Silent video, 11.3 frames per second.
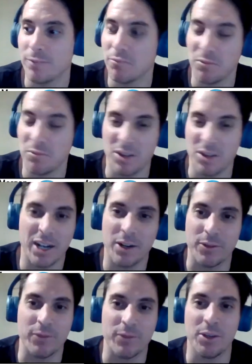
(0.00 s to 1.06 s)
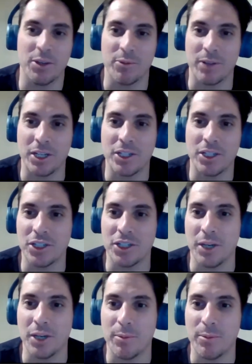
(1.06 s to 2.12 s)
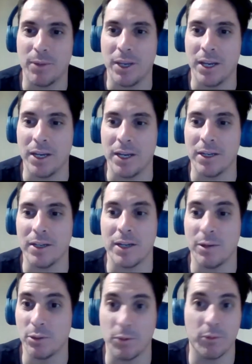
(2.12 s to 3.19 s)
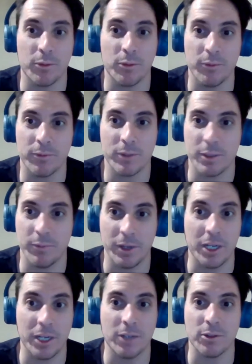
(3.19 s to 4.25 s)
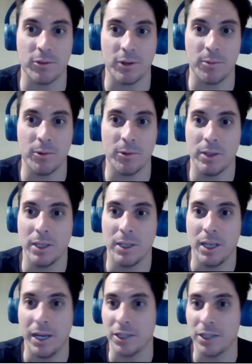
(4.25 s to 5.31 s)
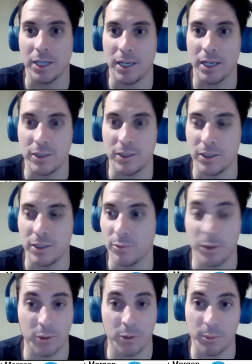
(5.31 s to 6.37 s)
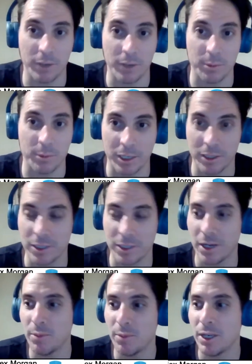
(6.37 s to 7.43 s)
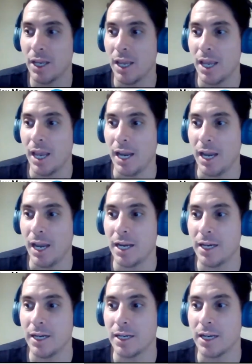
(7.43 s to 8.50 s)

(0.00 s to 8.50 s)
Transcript: got out of a failed relationship and I was going through some financial trouble. I actually went through a bankruptcy at the time. And